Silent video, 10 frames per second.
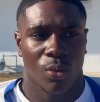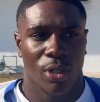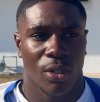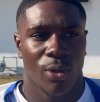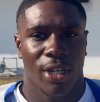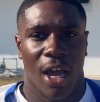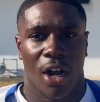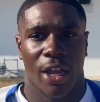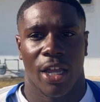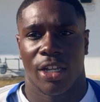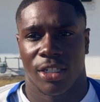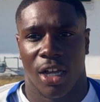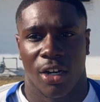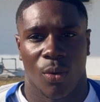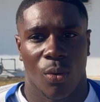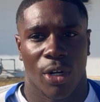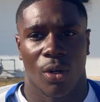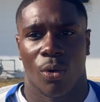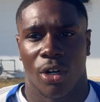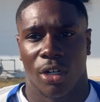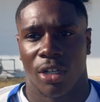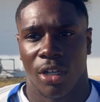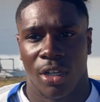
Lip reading: We got our heads down, and we went to work,